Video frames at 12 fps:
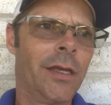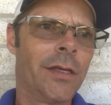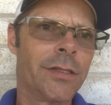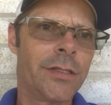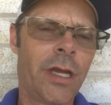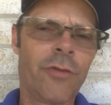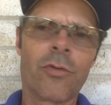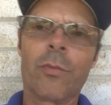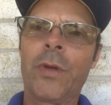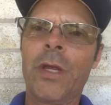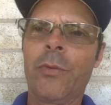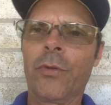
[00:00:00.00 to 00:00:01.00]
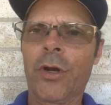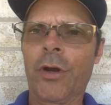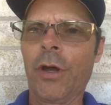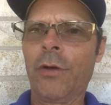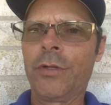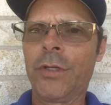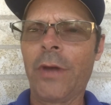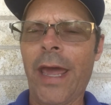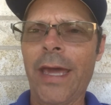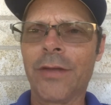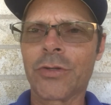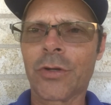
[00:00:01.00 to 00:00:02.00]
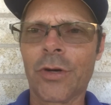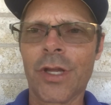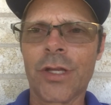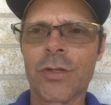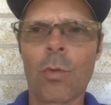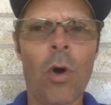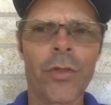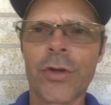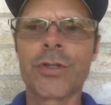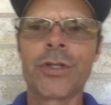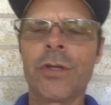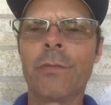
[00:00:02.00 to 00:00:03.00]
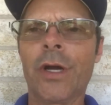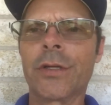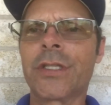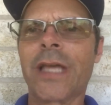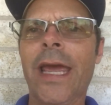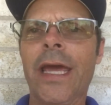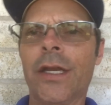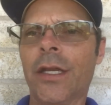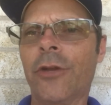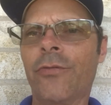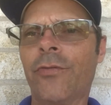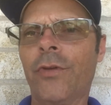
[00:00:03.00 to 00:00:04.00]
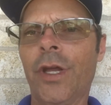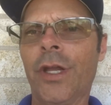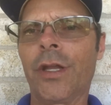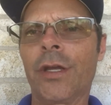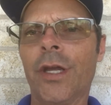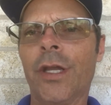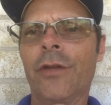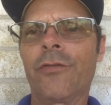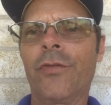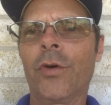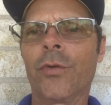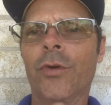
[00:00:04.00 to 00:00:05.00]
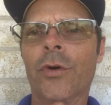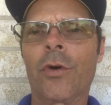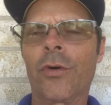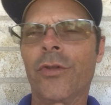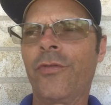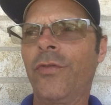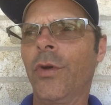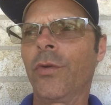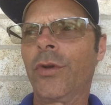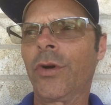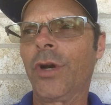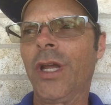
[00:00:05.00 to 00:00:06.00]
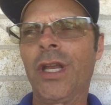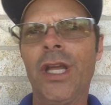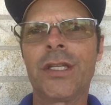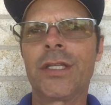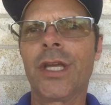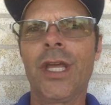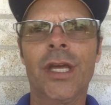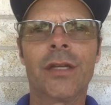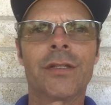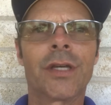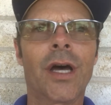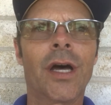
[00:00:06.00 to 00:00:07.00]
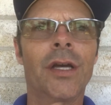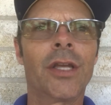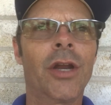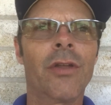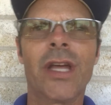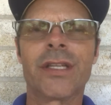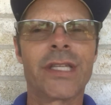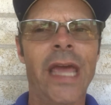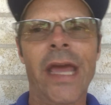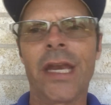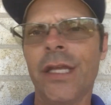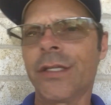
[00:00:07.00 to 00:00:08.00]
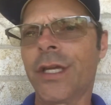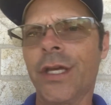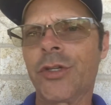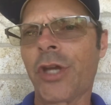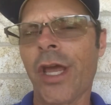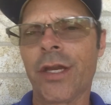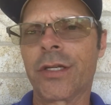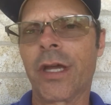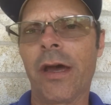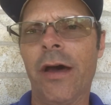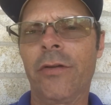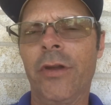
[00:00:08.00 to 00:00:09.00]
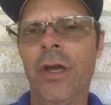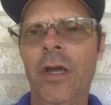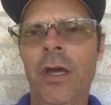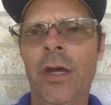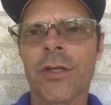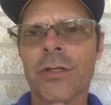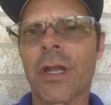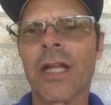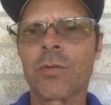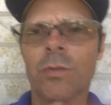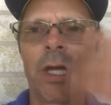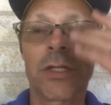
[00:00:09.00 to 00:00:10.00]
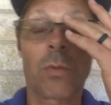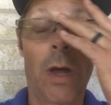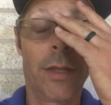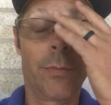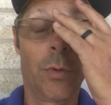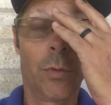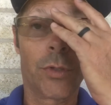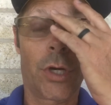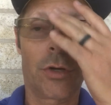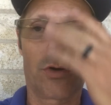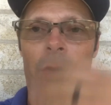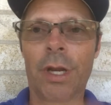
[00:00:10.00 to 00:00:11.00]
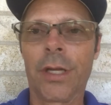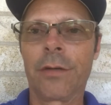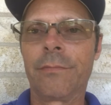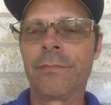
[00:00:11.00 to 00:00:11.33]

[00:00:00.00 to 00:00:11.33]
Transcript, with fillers: several people their go-to answer is well there's too much sand in the in the, in the filter or the filter it needs to get uh, you know that sand needs to get changed out so that's that's why the pool turned green